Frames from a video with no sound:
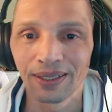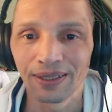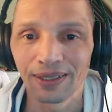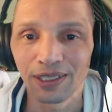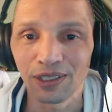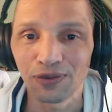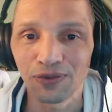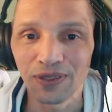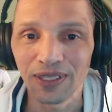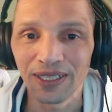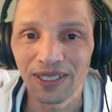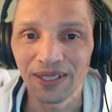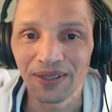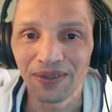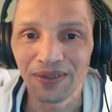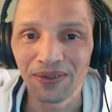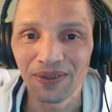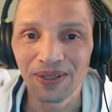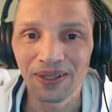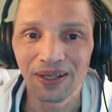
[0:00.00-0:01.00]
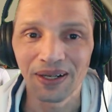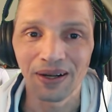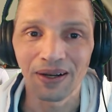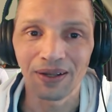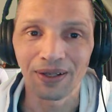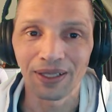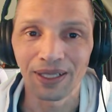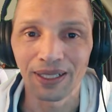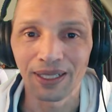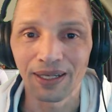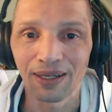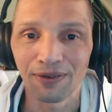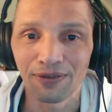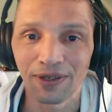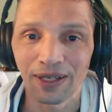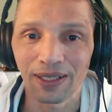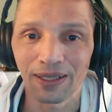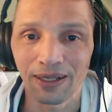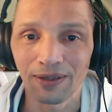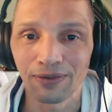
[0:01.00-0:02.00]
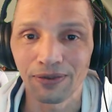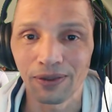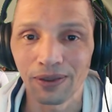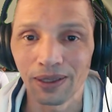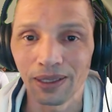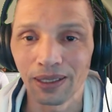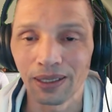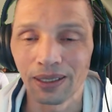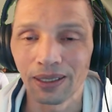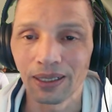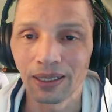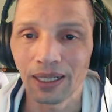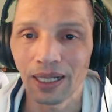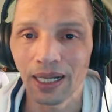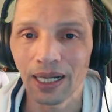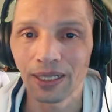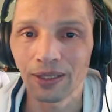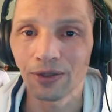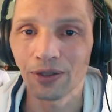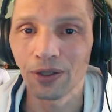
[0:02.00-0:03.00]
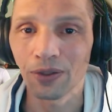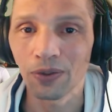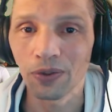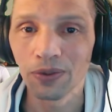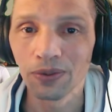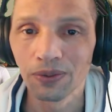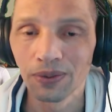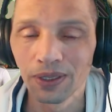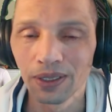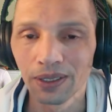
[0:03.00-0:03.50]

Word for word: this video on a uh, flight level uh, I don't know